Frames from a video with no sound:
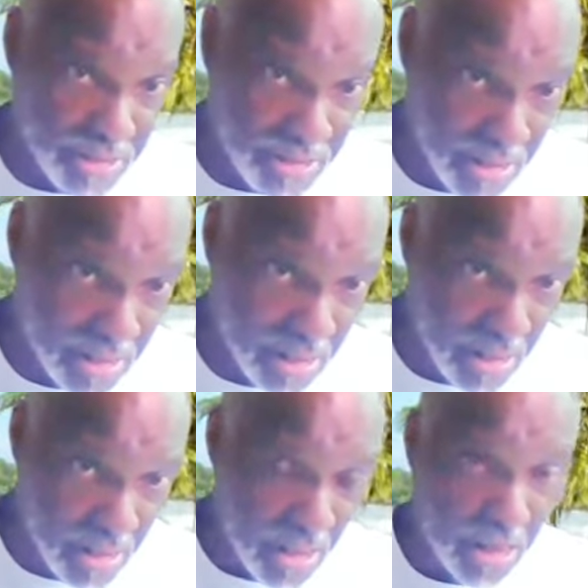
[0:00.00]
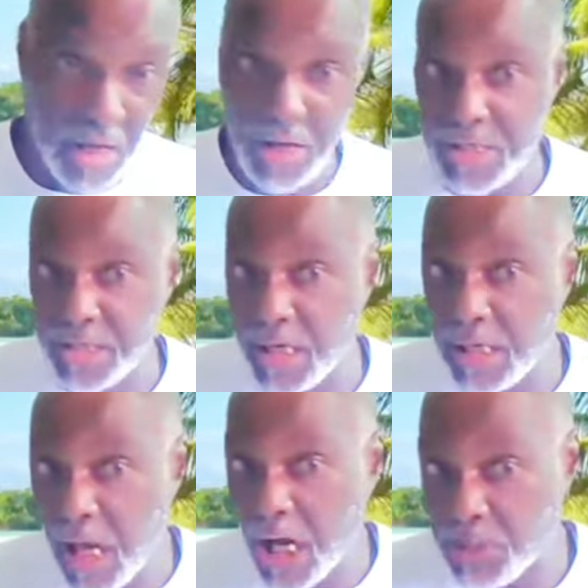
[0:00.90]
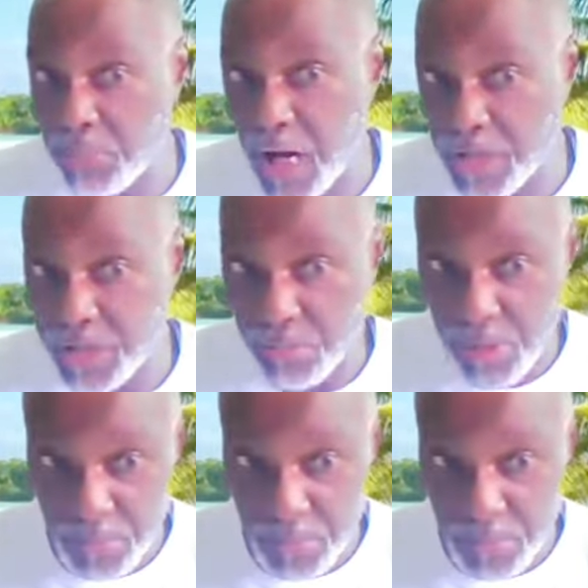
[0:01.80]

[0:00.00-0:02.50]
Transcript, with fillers: kitchen sink, and I'm going to see a large part